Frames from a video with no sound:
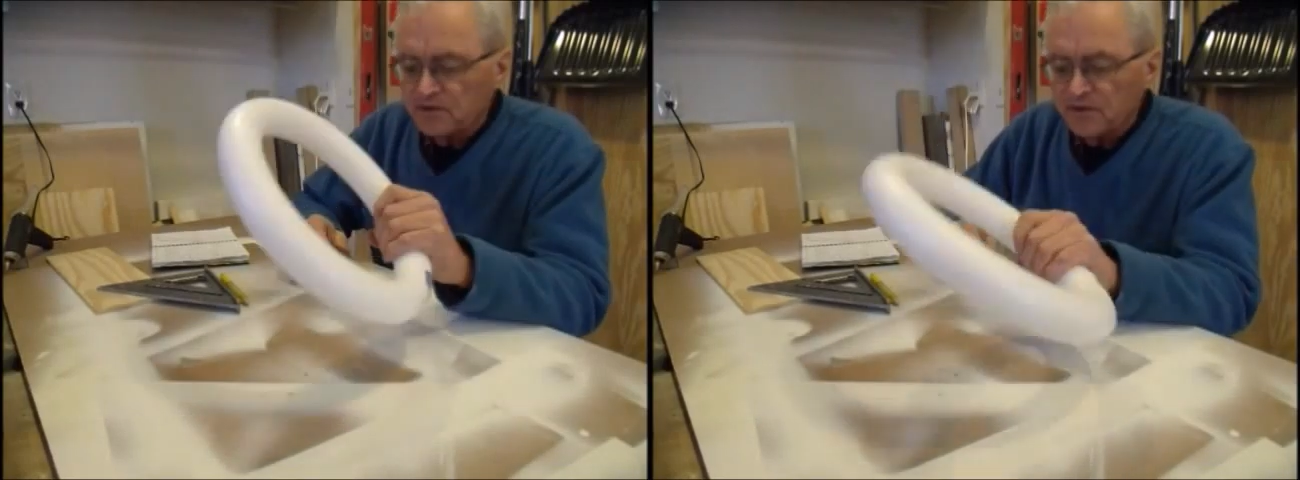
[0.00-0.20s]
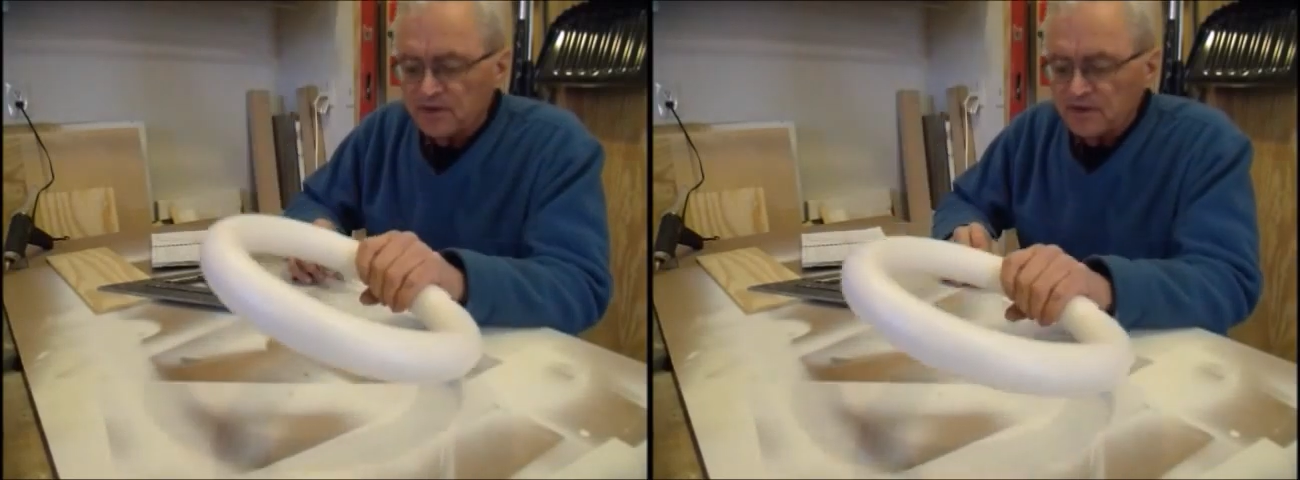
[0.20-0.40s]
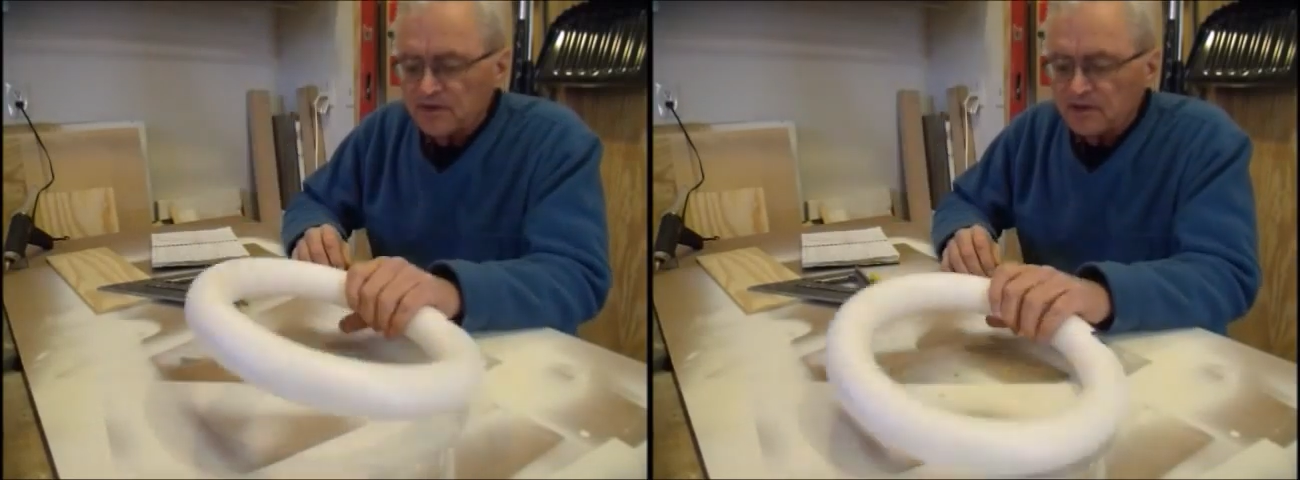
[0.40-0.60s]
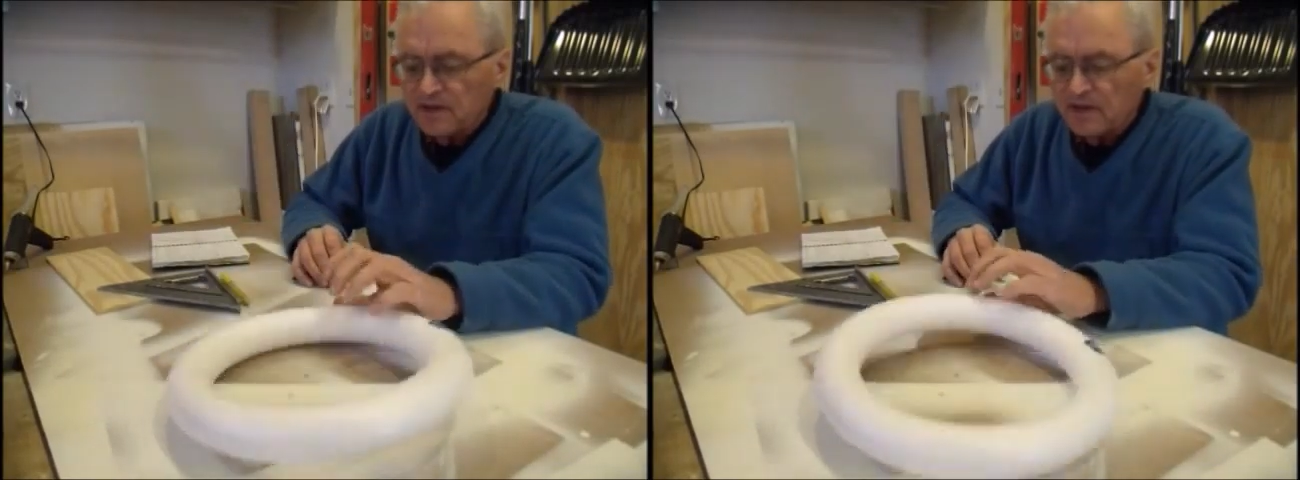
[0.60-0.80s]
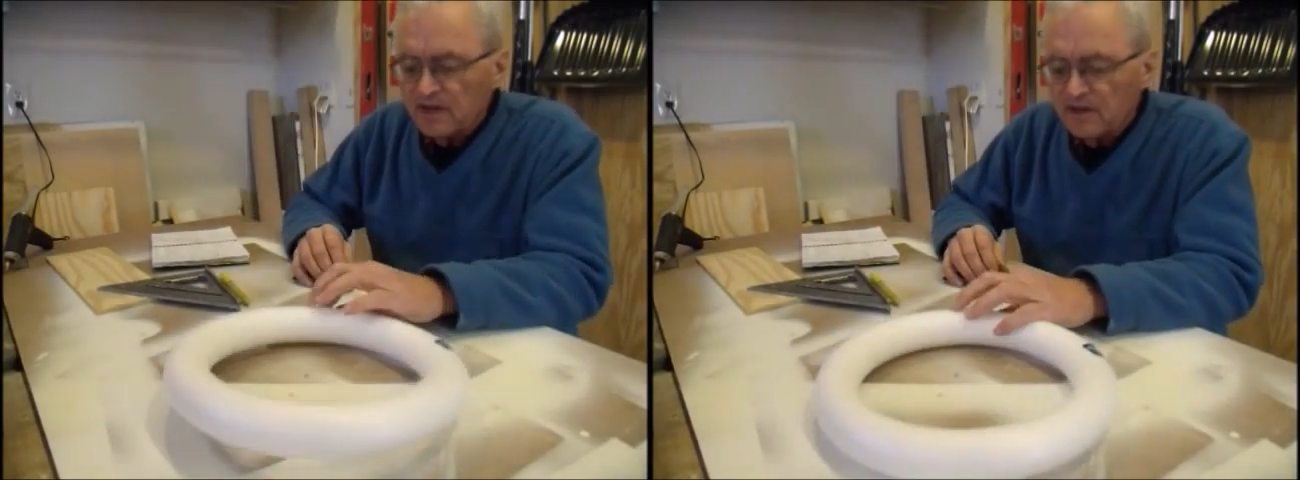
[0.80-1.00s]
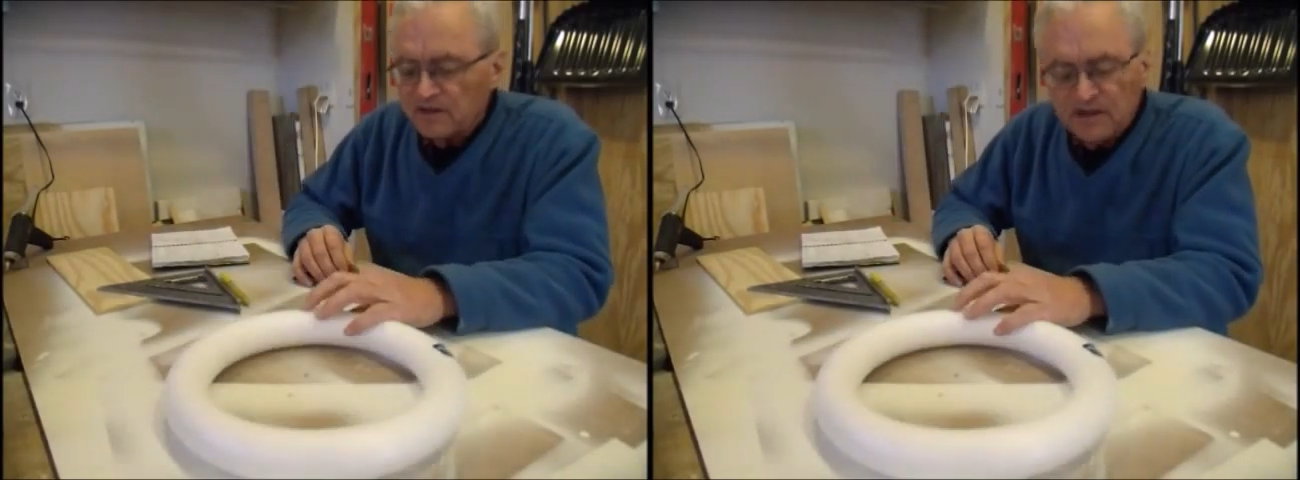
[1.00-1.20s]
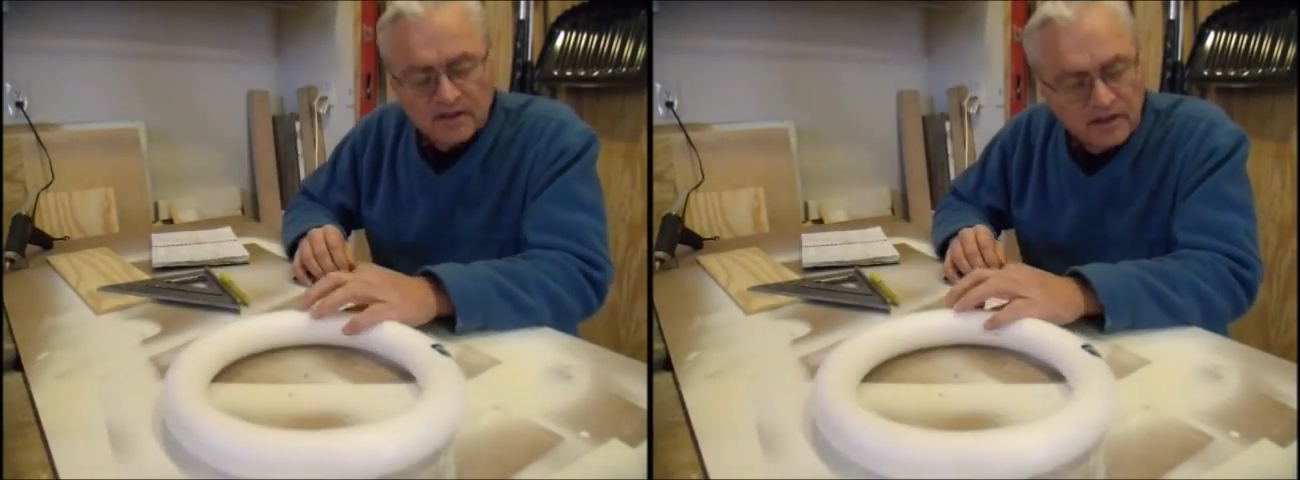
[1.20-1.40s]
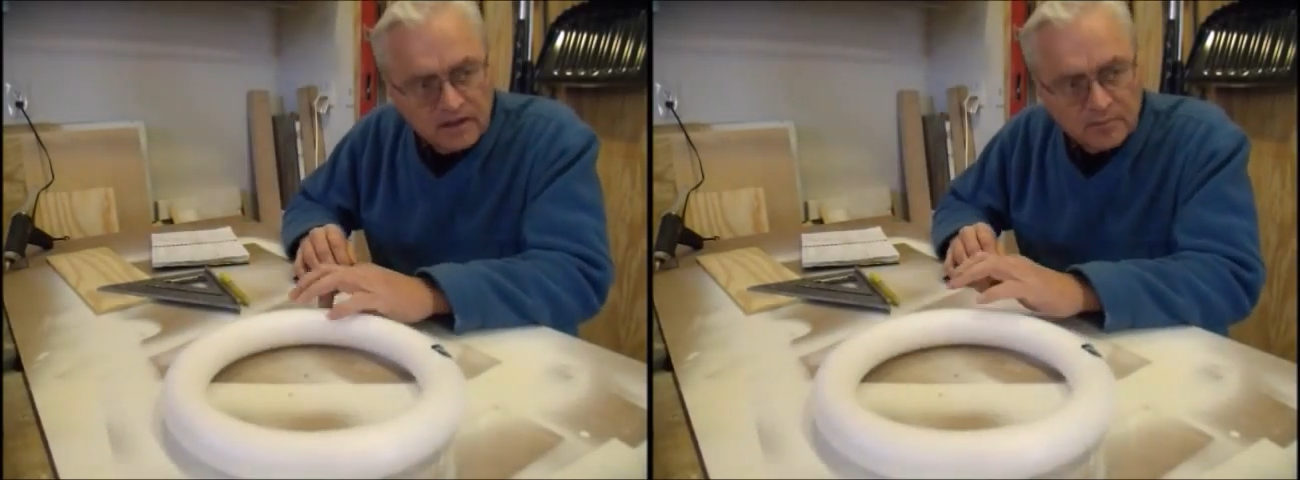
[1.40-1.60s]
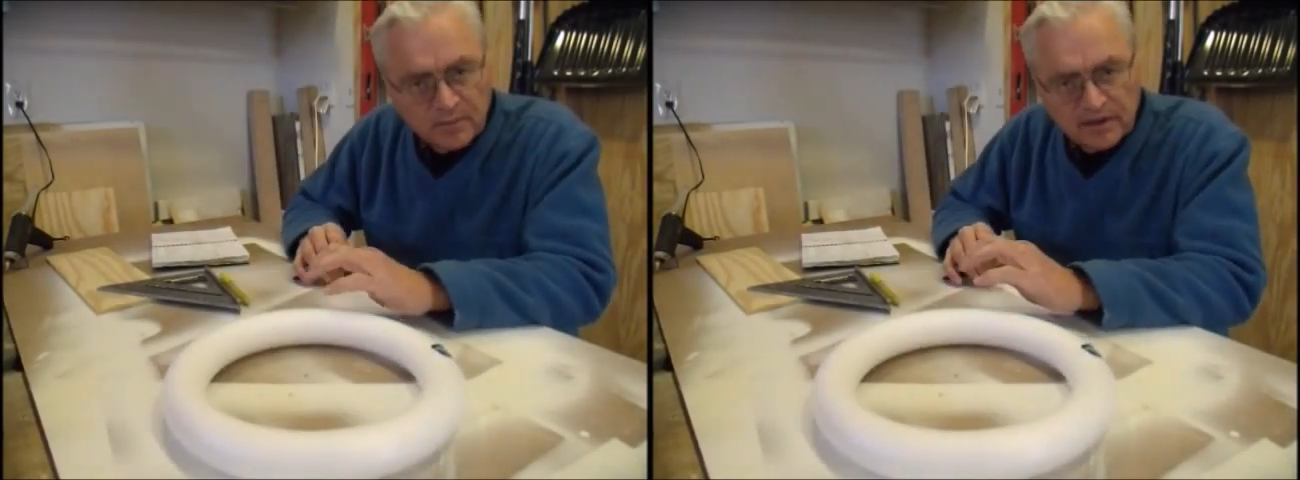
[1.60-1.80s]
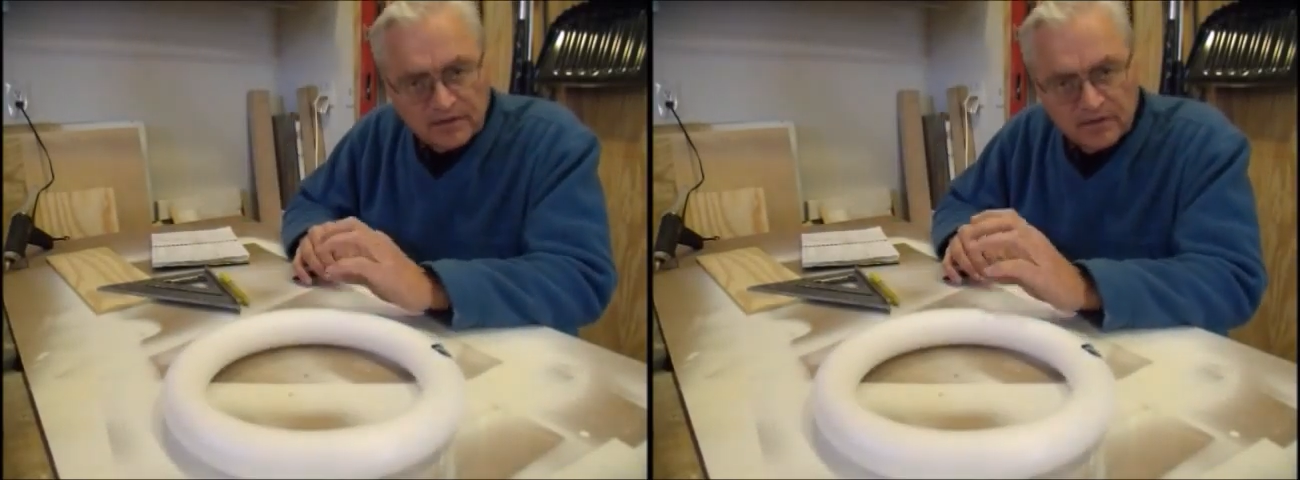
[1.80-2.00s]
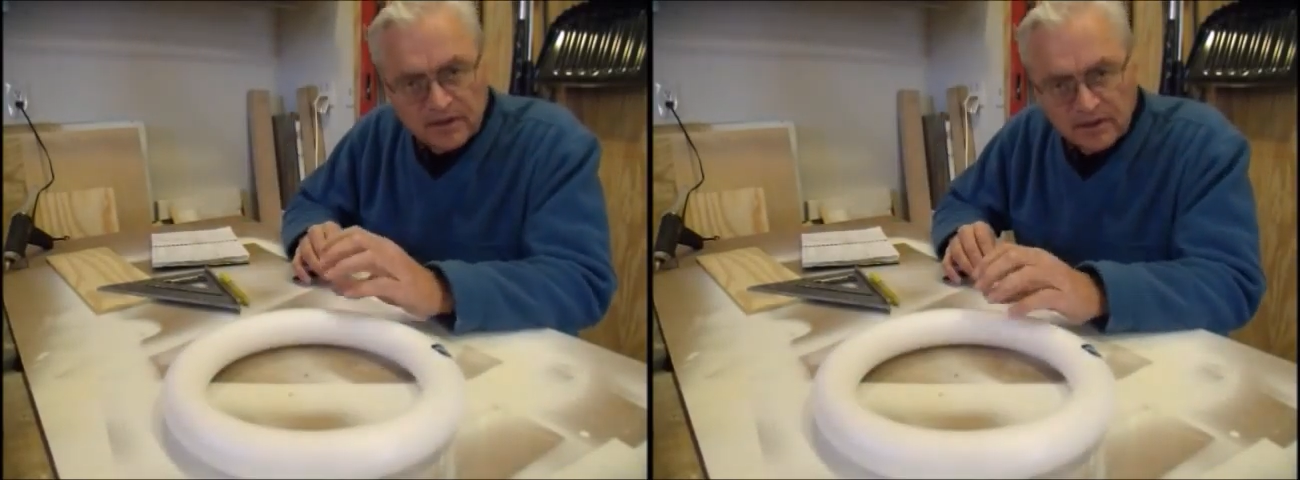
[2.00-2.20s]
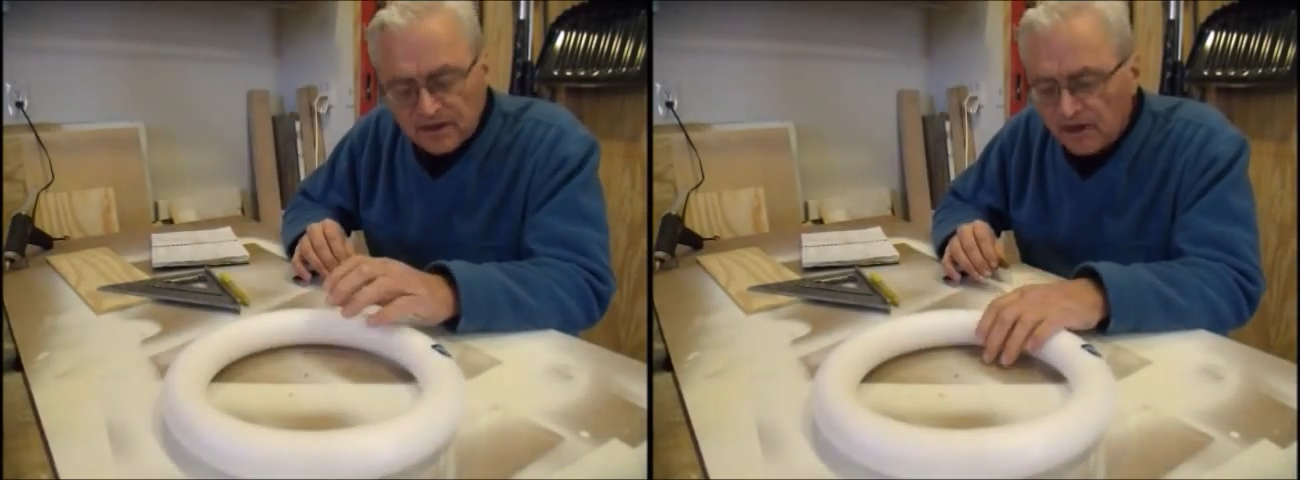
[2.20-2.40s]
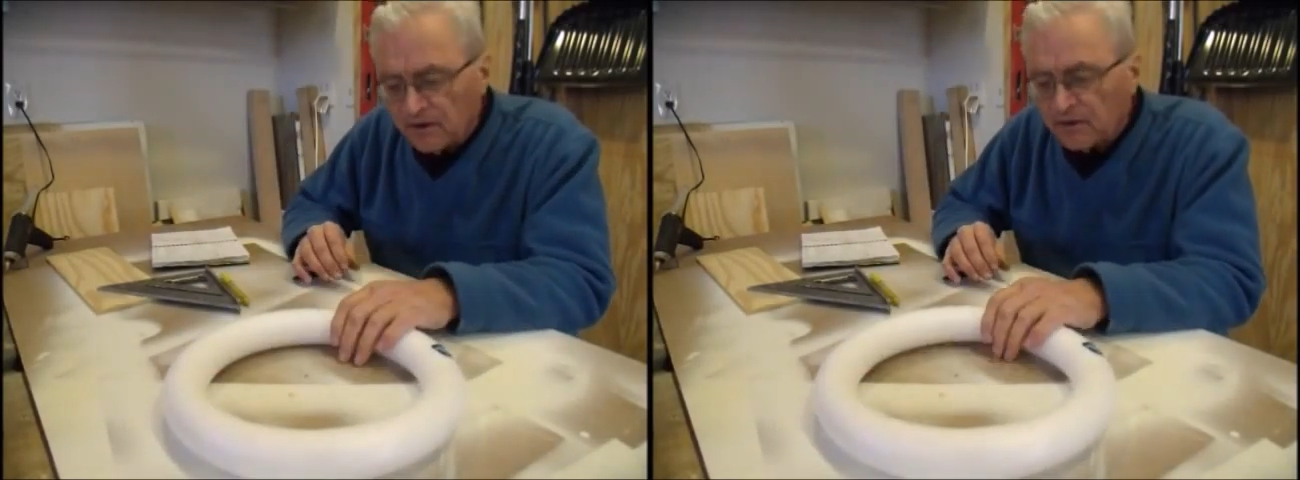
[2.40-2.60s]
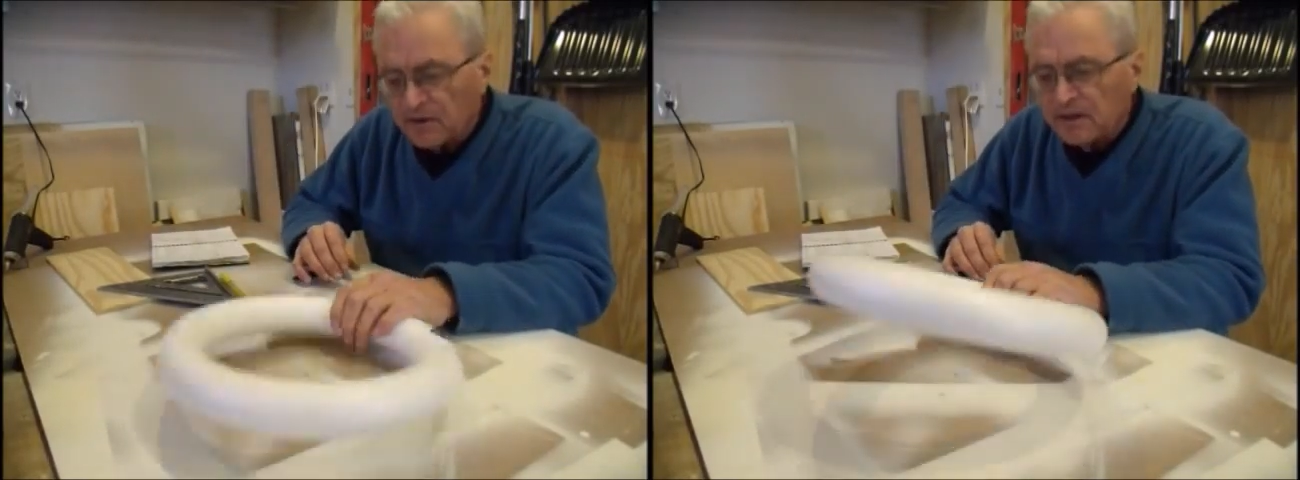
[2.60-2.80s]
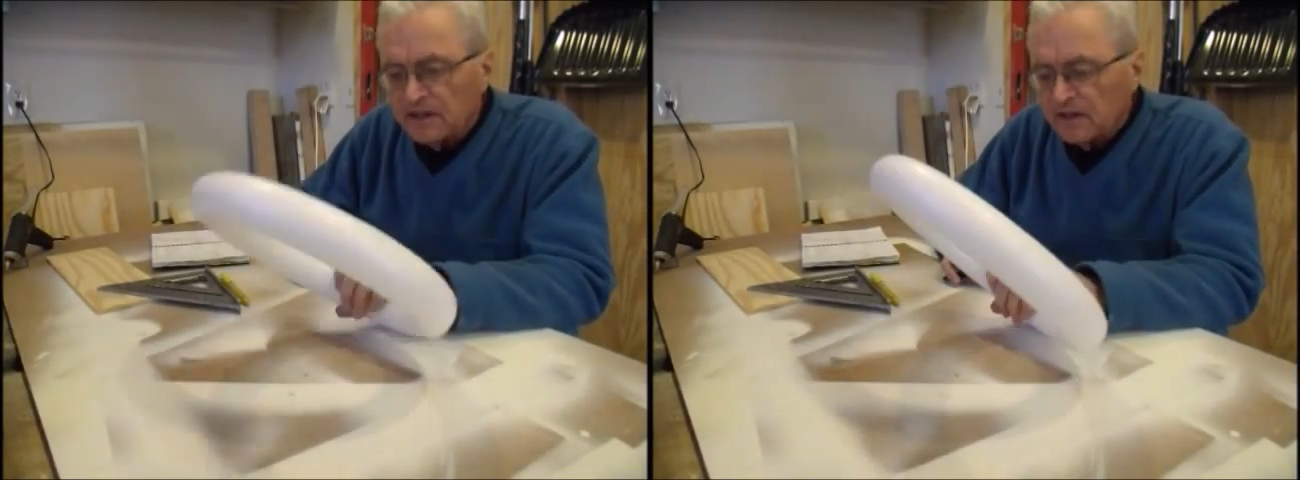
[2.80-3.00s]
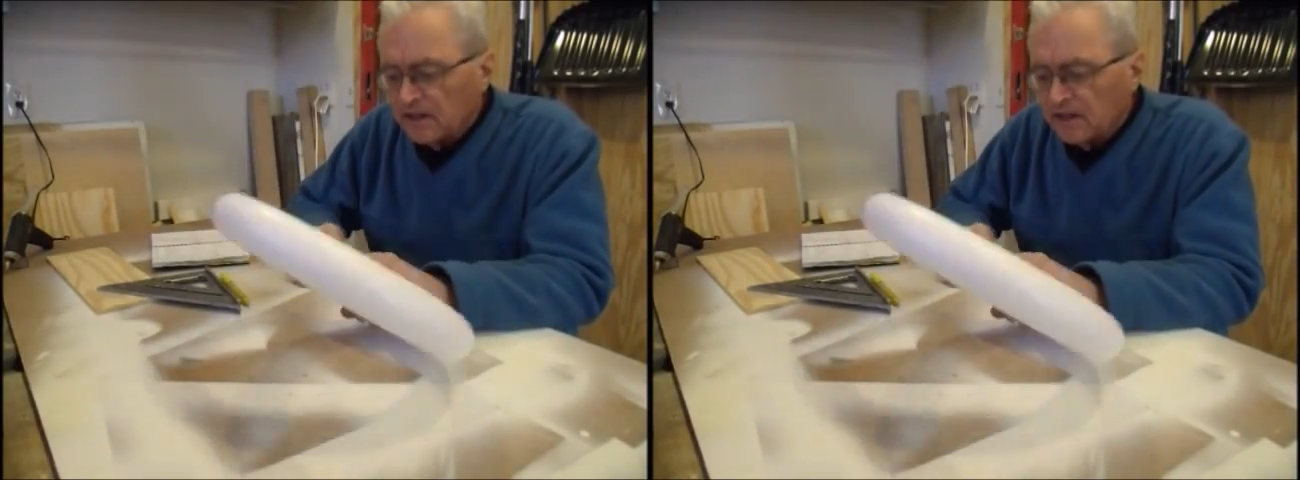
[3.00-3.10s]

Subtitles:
to the air inlet up by the front of the cowl,